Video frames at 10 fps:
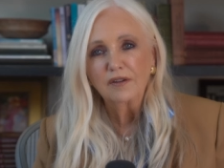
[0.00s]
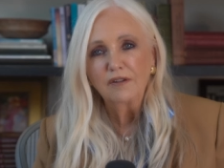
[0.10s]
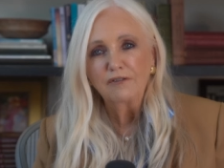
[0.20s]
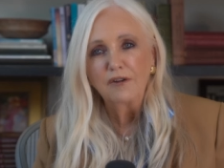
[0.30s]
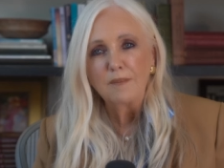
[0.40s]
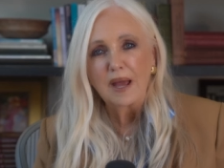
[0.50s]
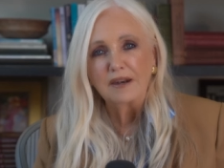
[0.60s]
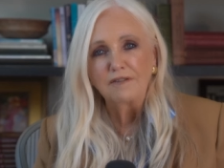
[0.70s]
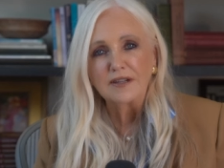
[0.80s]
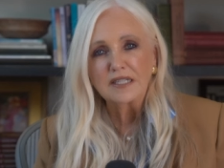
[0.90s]
for
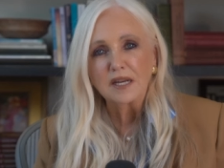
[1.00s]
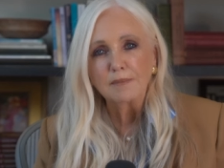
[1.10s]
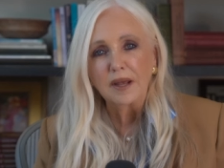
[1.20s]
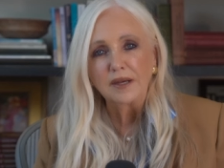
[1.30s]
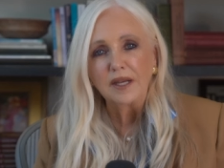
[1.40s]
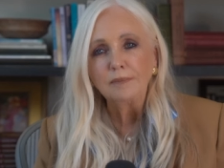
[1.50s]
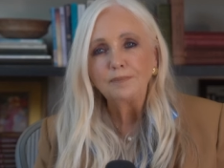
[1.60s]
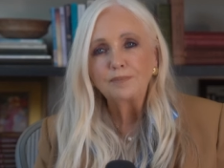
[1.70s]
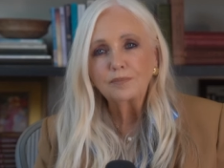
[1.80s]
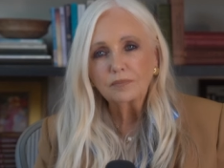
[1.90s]
manifesting money
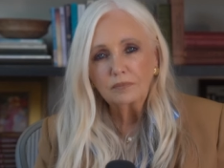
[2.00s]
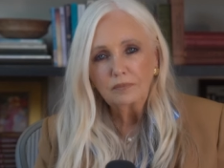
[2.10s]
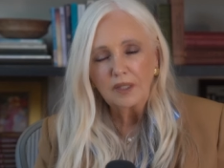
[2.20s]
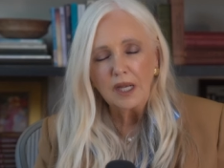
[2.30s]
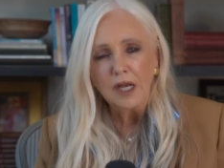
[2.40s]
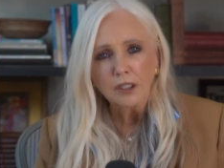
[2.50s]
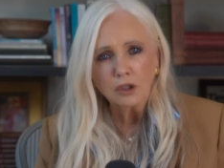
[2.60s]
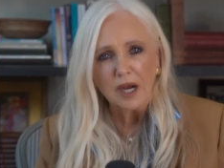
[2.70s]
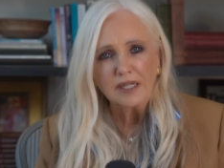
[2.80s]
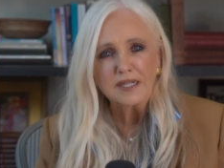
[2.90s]
and
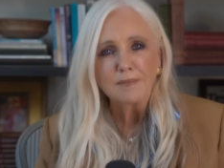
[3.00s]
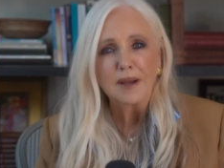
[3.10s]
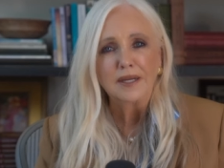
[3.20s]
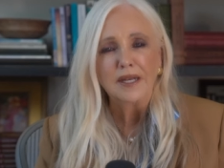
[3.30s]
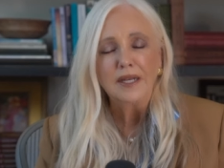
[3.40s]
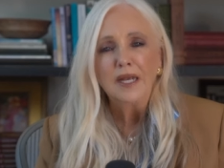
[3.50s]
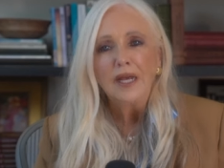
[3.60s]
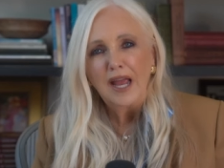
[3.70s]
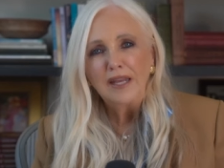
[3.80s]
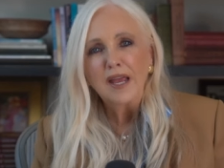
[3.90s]
attracting money.
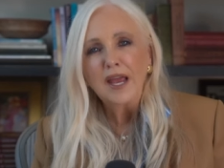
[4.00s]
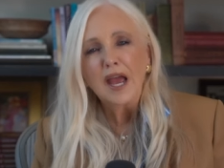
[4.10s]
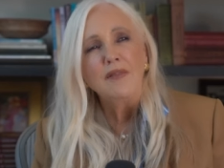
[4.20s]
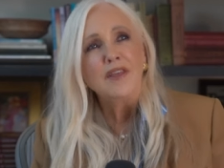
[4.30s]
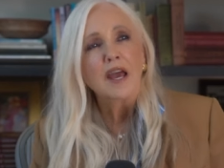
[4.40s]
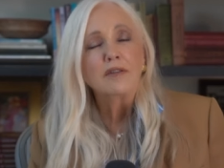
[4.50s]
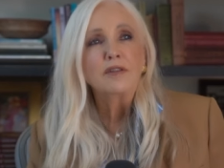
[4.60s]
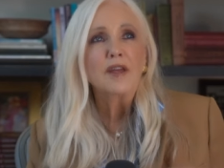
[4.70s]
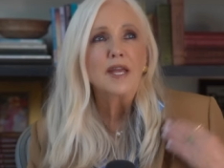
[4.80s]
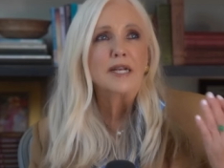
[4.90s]
Yeah, and the other
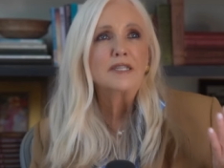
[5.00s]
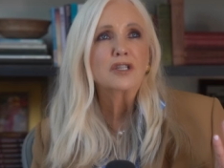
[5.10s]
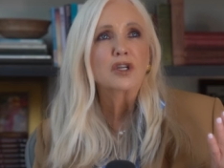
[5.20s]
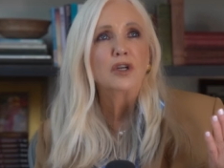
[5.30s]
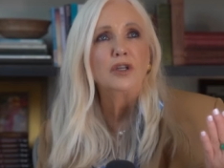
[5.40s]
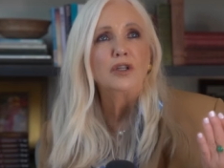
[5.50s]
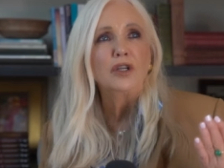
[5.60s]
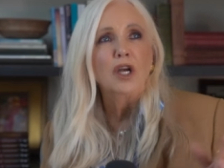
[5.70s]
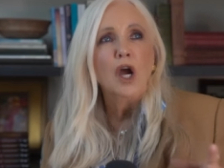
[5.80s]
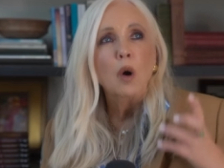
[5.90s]
thing is too,
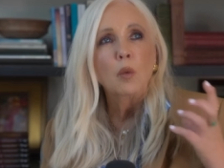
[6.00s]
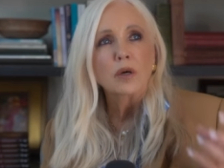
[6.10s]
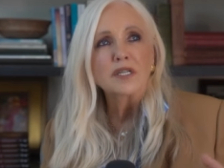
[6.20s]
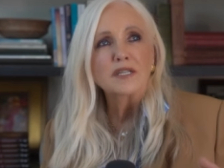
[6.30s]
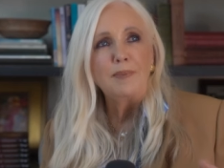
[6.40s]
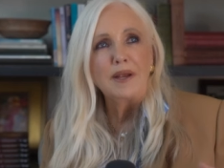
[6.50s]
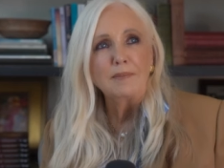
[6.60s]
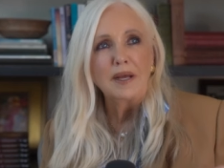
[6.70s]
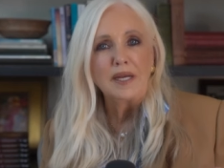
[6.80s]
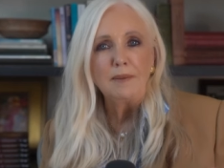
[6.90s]
what does big
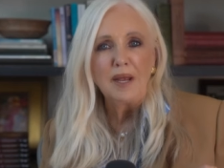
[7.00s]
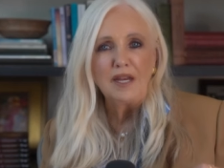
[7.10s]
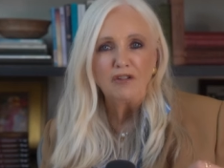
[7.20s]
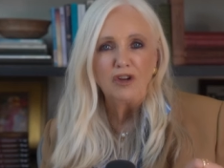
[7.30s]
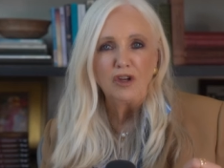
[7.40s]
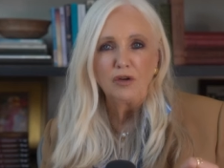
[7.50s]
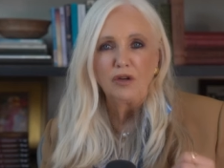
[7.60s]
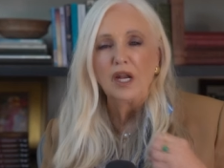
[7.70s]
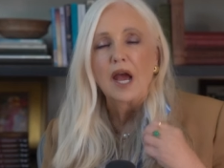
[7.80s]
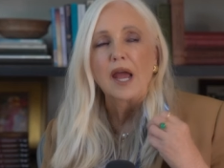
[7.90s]
money mean to you?
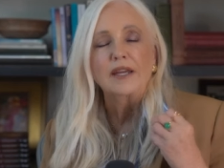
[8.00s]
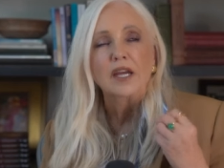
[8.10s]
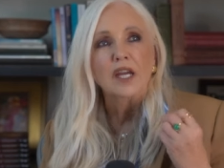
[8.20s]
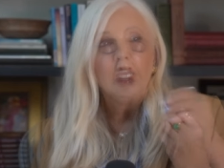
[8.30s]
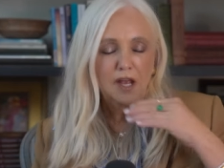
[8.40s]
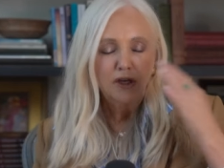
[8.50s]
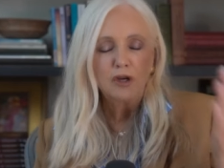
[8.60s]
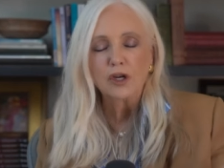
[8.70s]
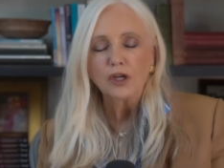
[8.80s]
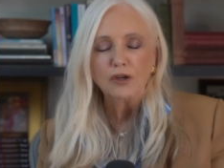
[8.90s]
Like, you
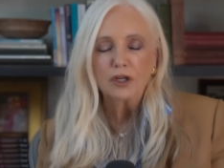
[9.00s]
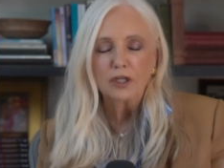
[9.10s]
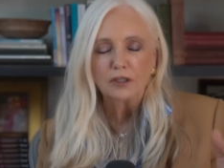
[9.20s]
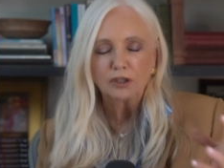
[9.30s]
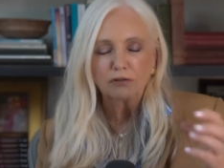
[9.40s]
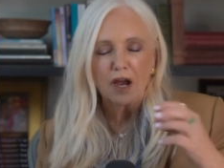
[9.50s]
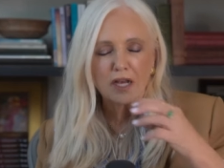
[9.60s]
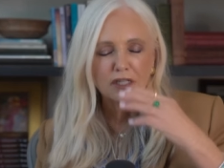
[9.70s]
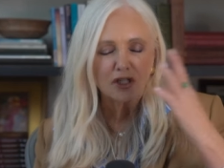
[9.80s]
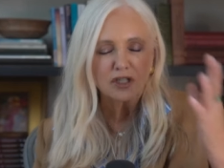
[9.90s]
know, can you close your
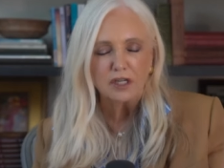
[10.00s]
eyes and see